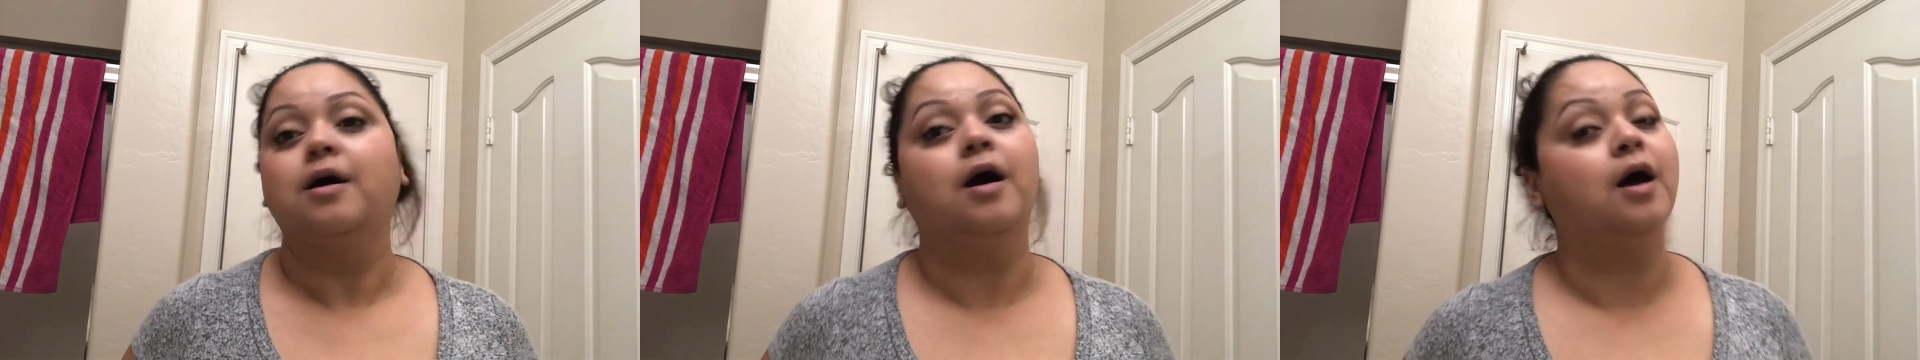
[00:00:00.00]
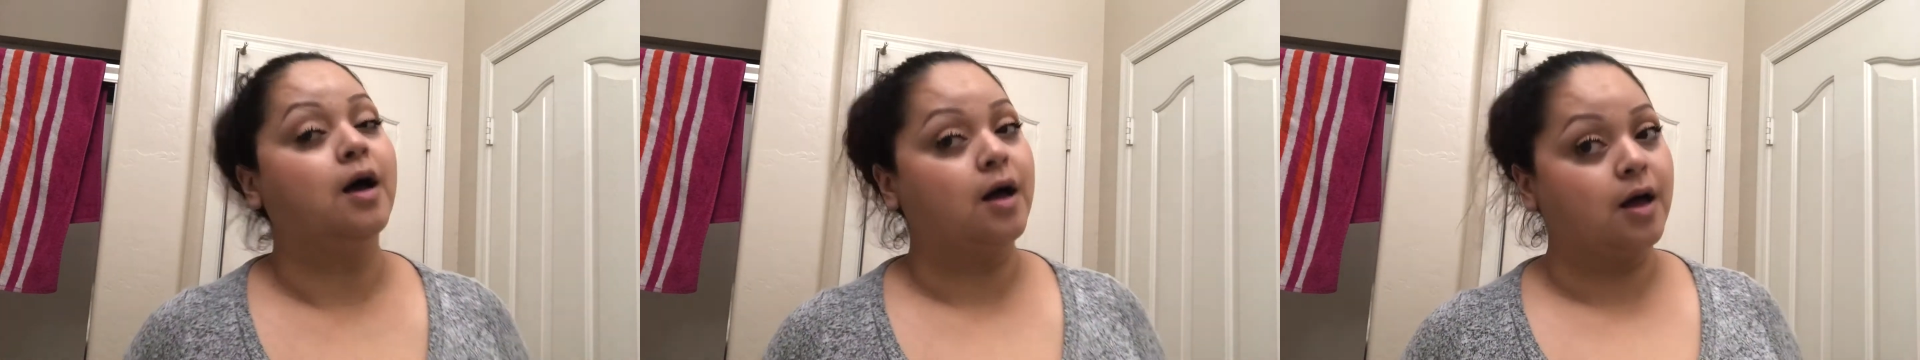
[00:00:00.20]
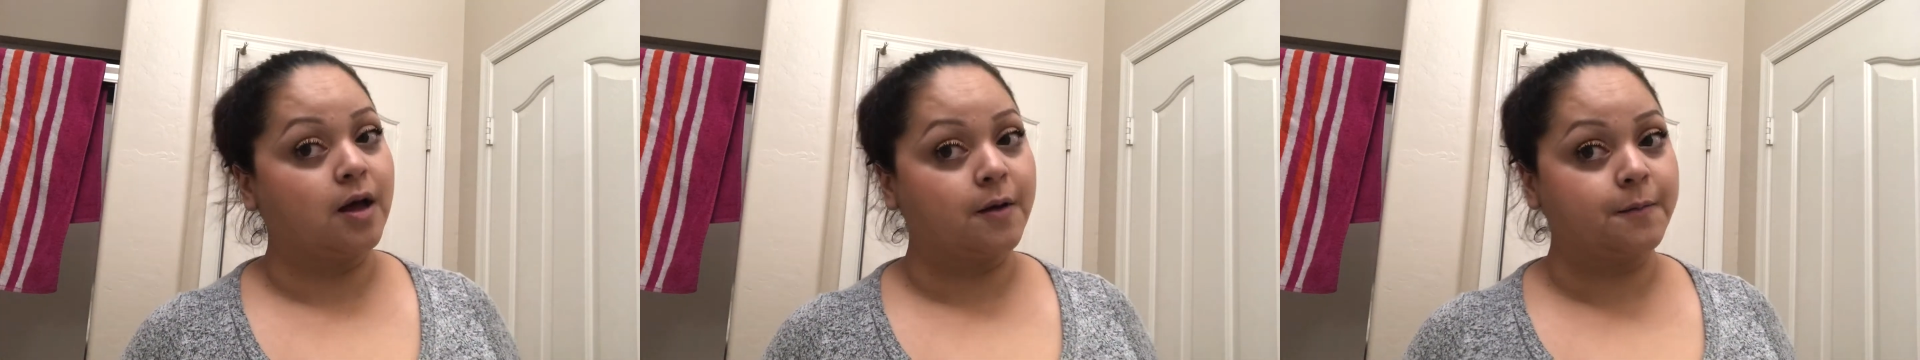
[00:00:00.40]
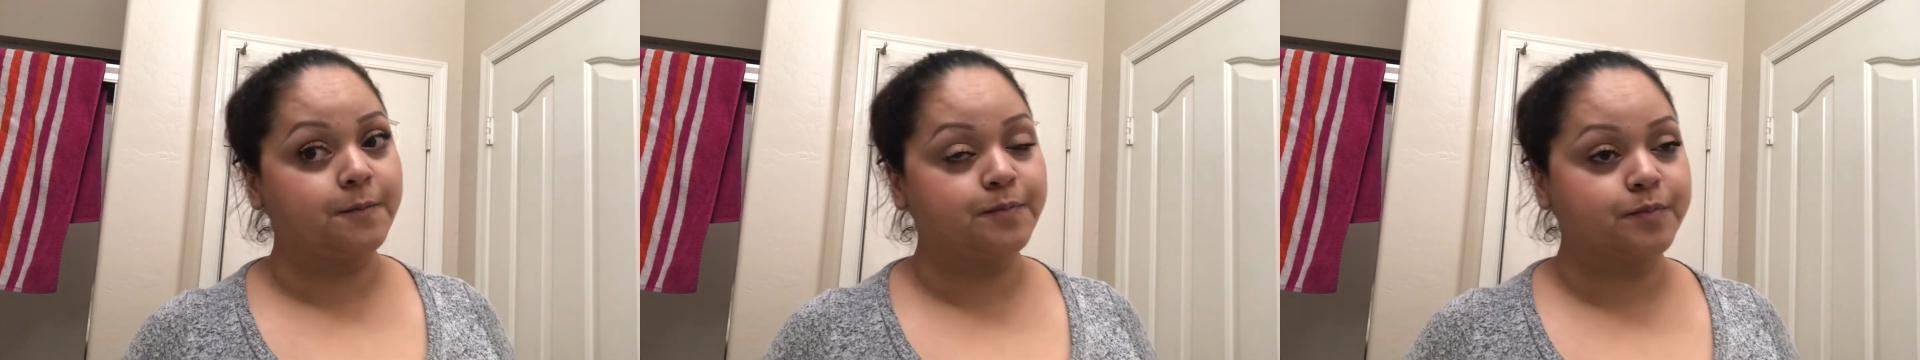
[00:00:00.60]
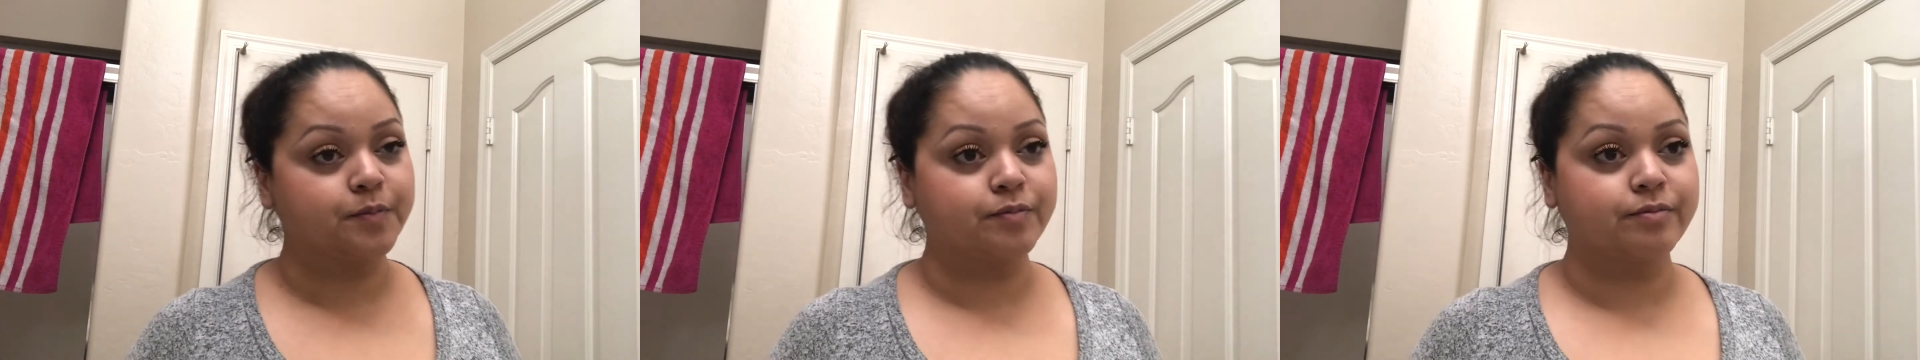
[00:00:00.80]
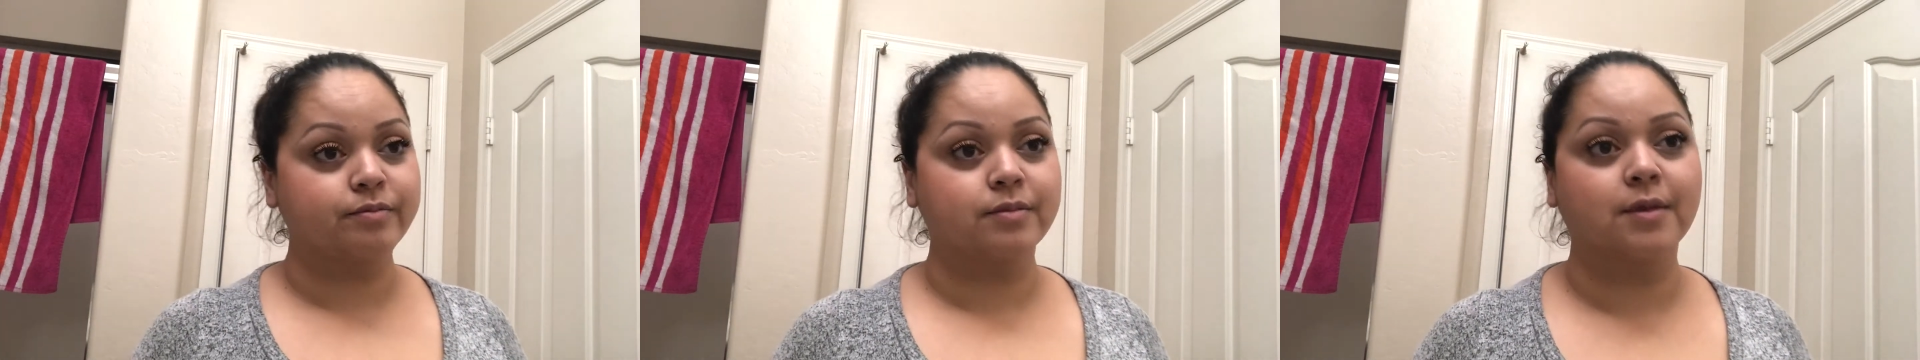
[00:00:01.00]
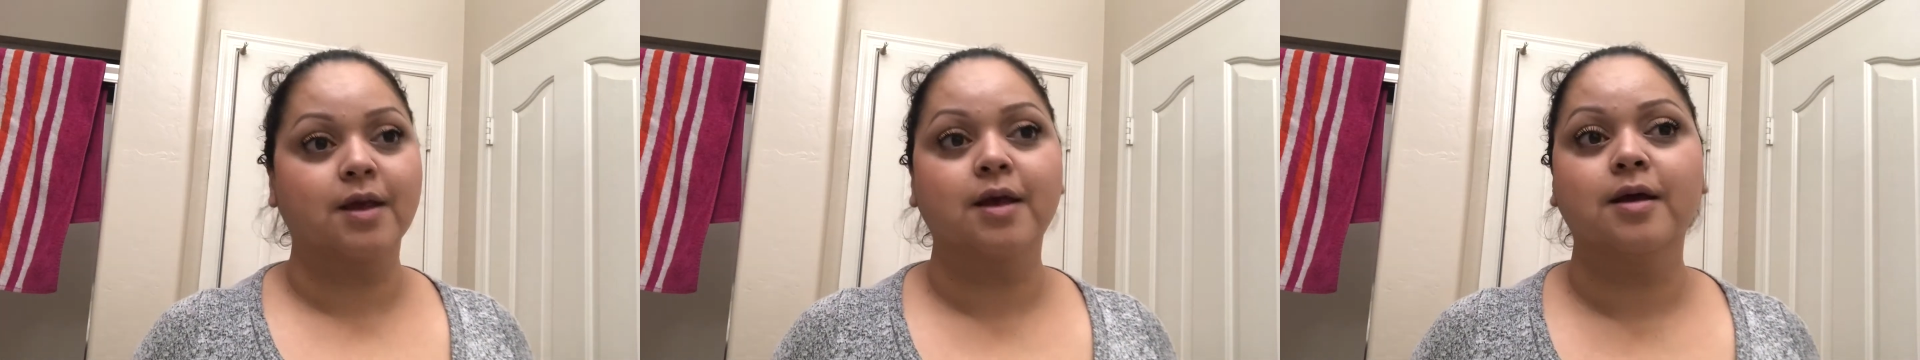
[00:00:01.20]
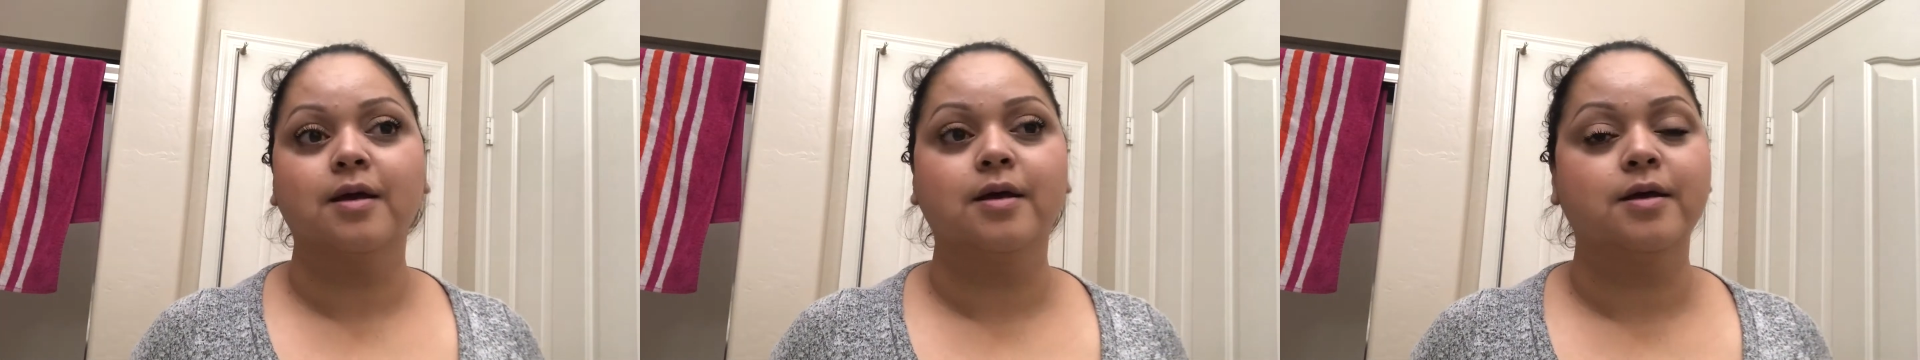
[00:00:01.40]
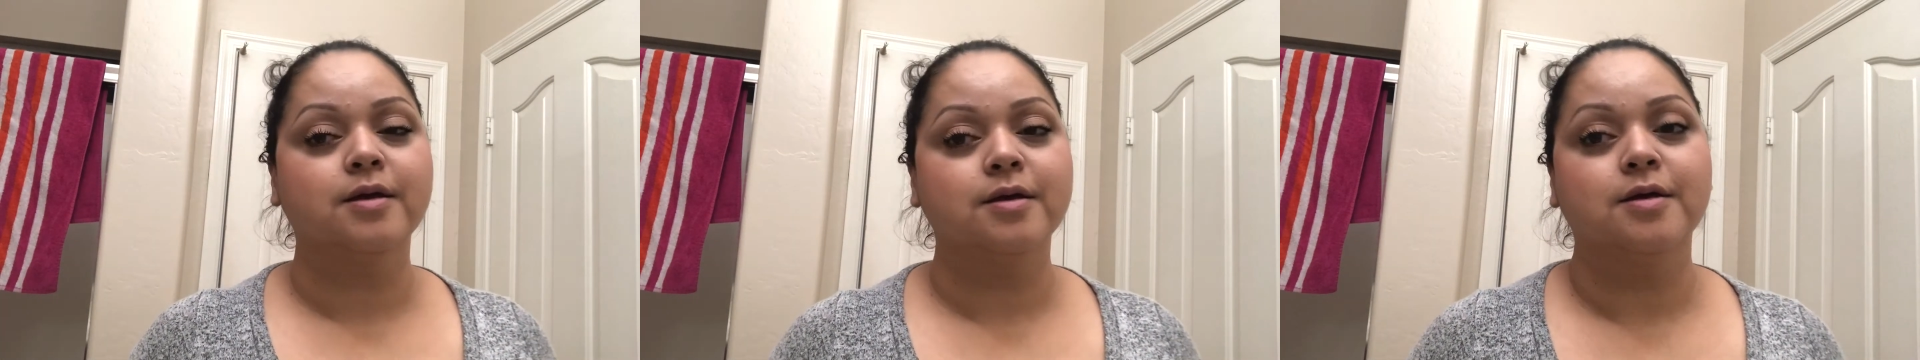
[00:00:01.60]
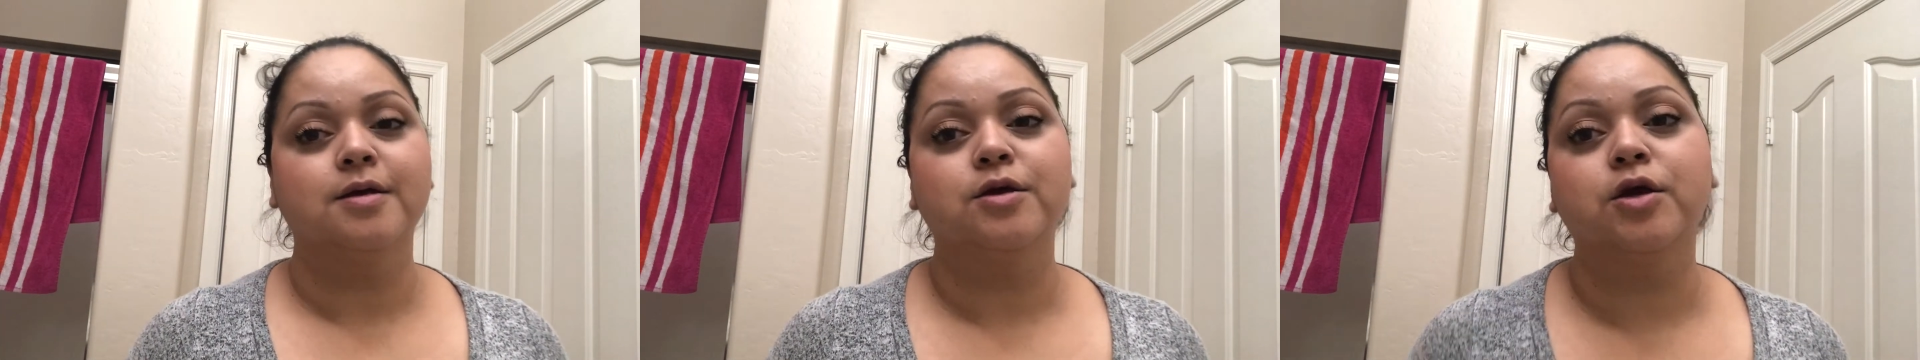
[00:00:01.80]

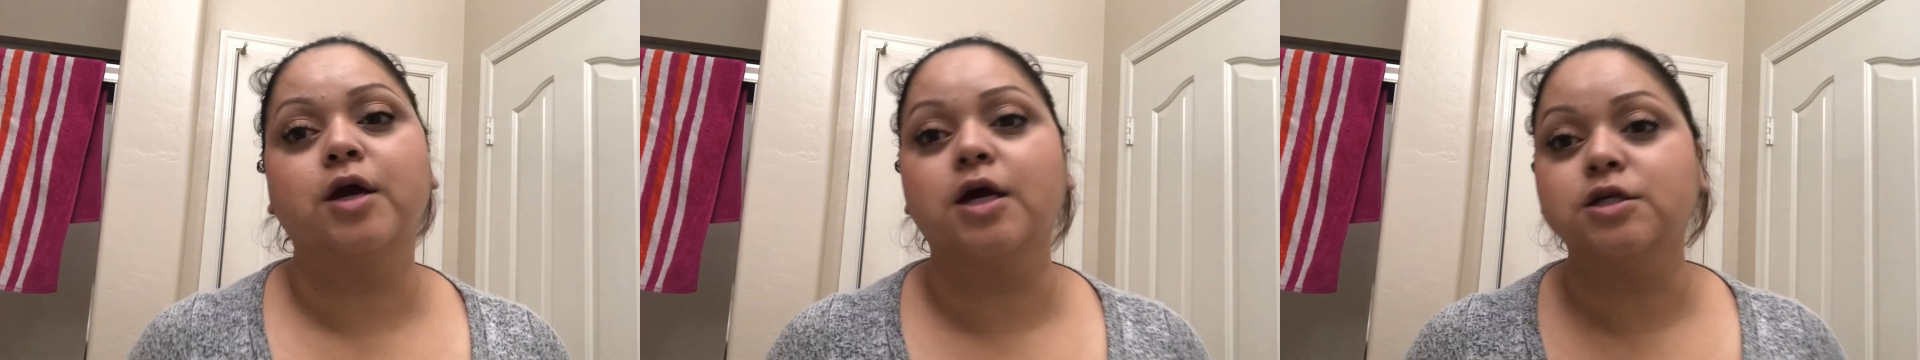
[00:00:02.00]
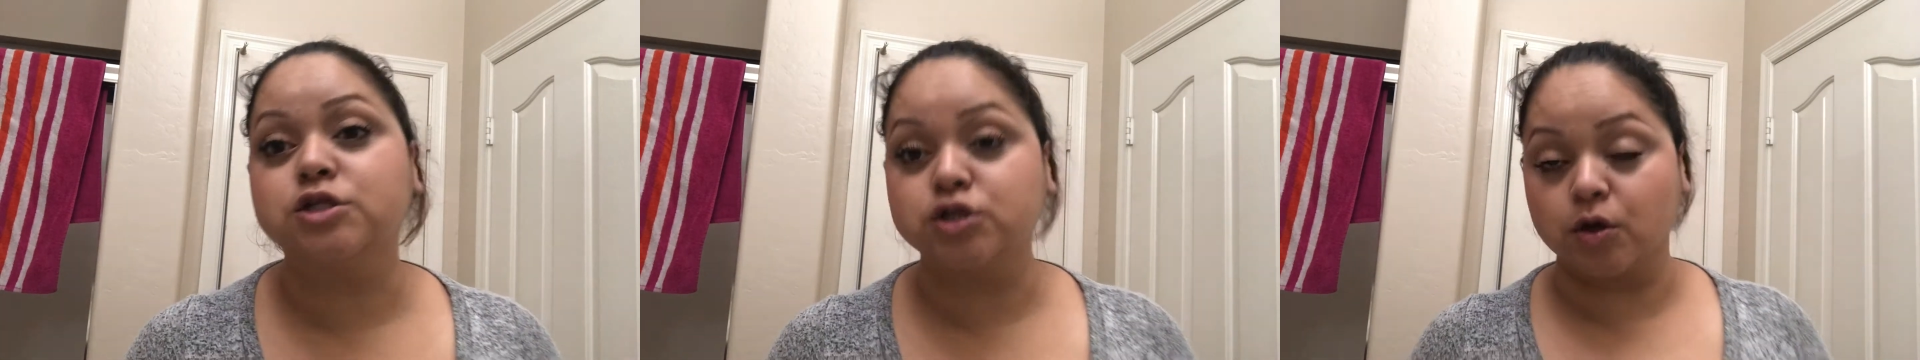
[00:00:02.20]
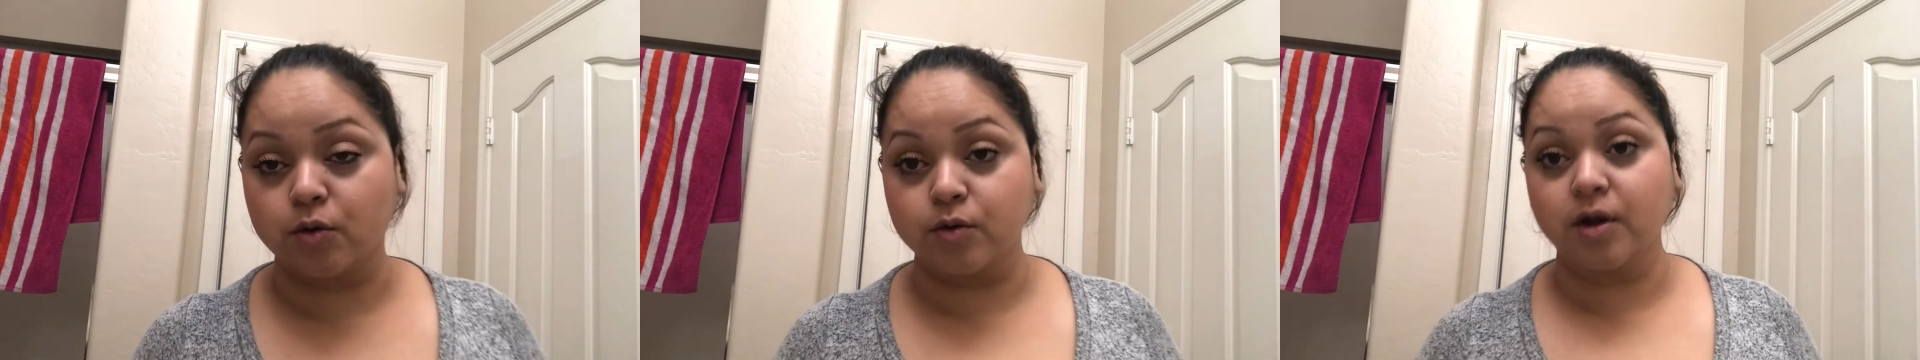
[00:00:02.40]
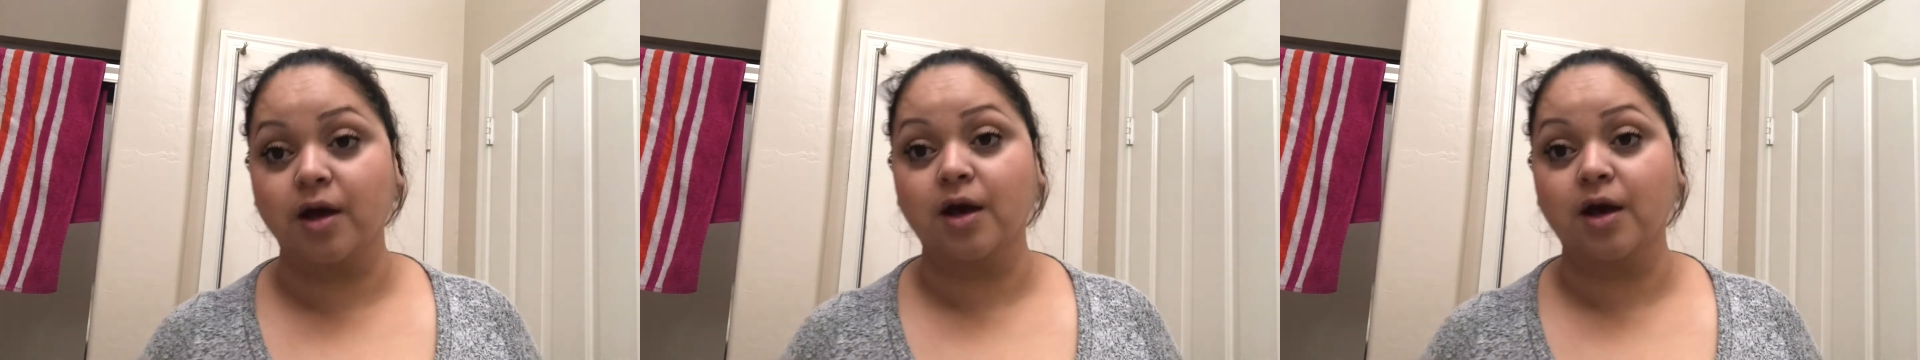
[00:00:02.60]
you guys don't